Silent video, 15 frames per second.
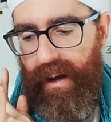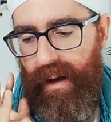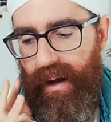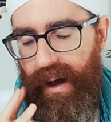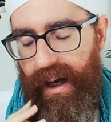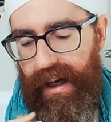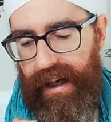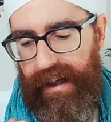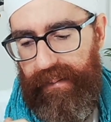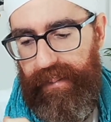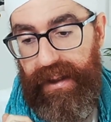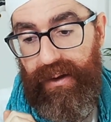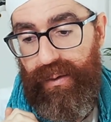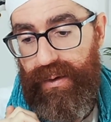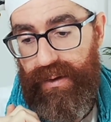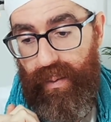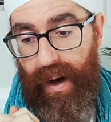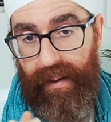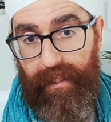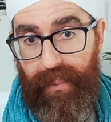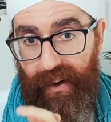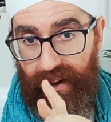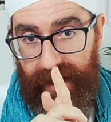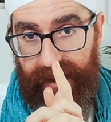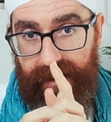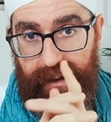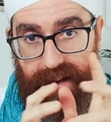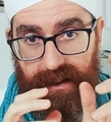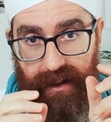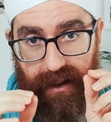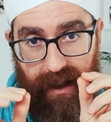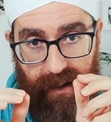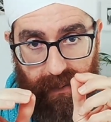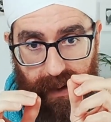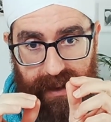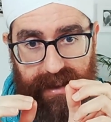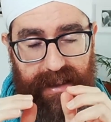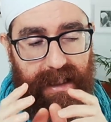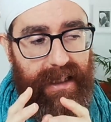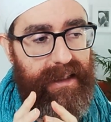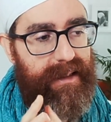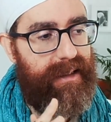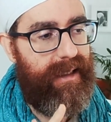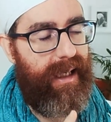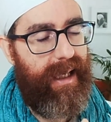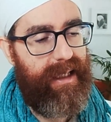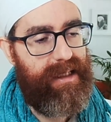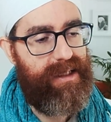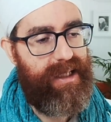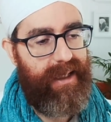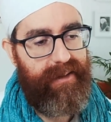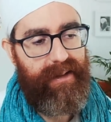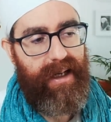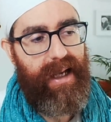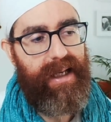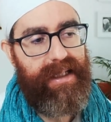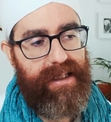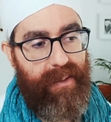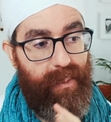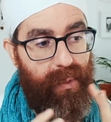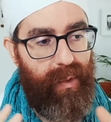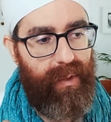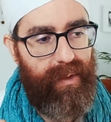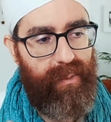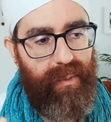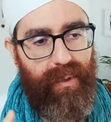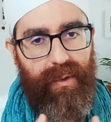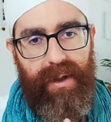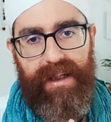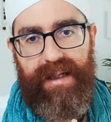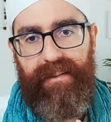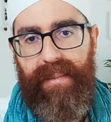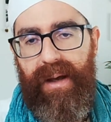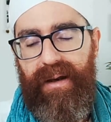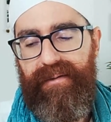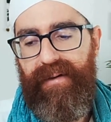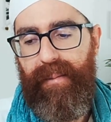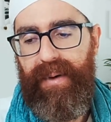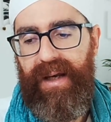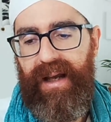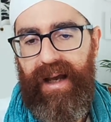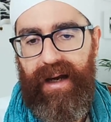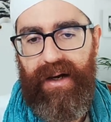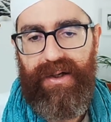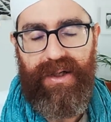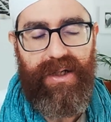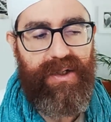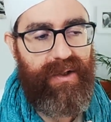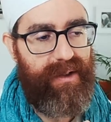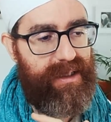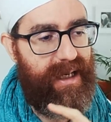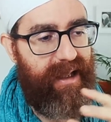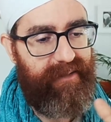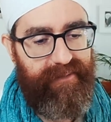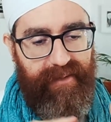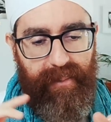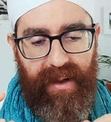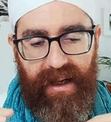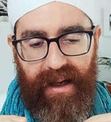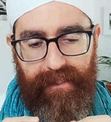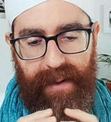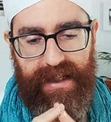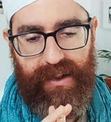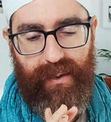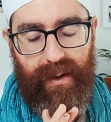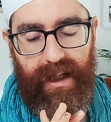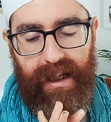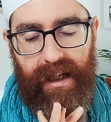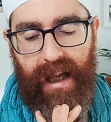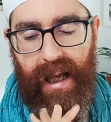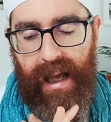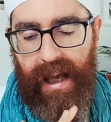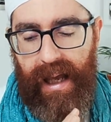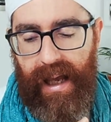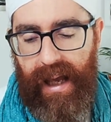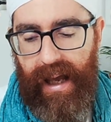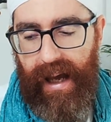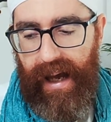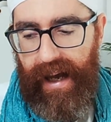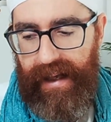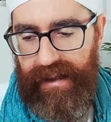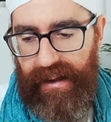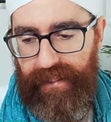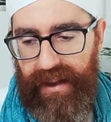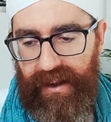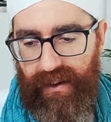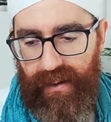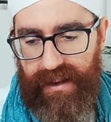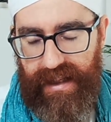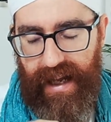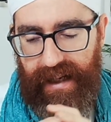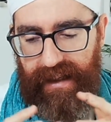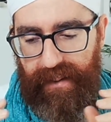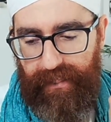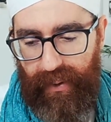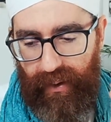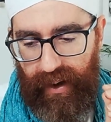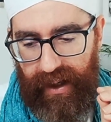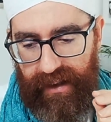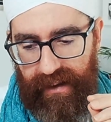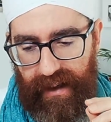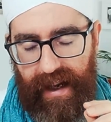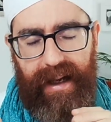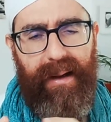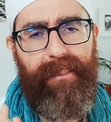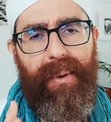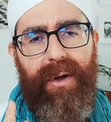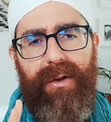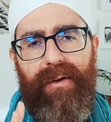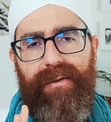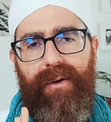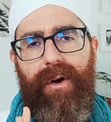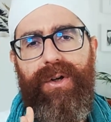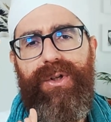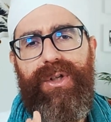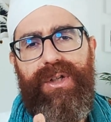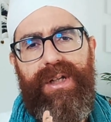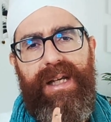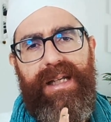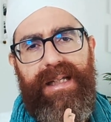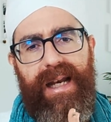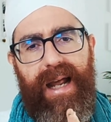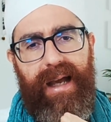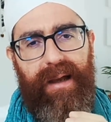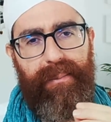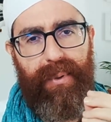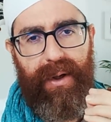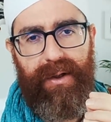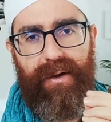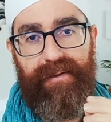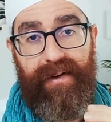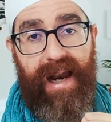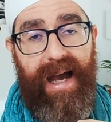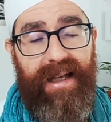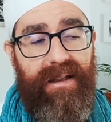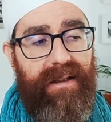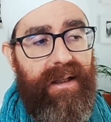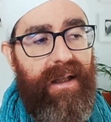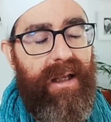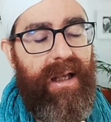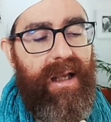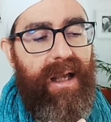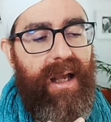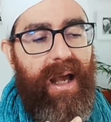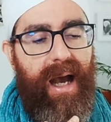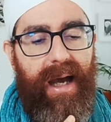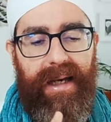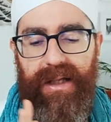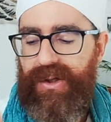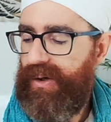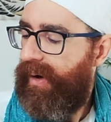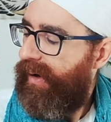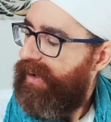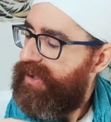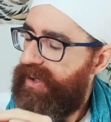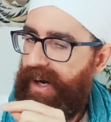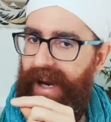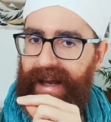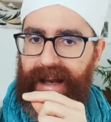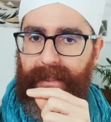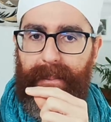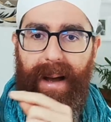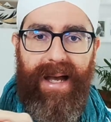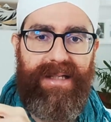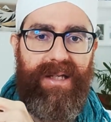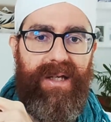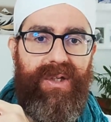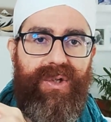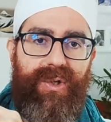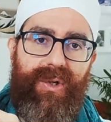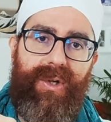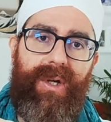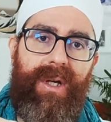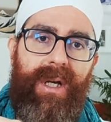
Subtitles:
And Bindu is one point, like one seed, and Chandra is a moon. Moon is a very feminine energy, so it's like feminine and masculine. And the Bindu is like the point, like a point of consciousness, like a point of light. And it's also like a passage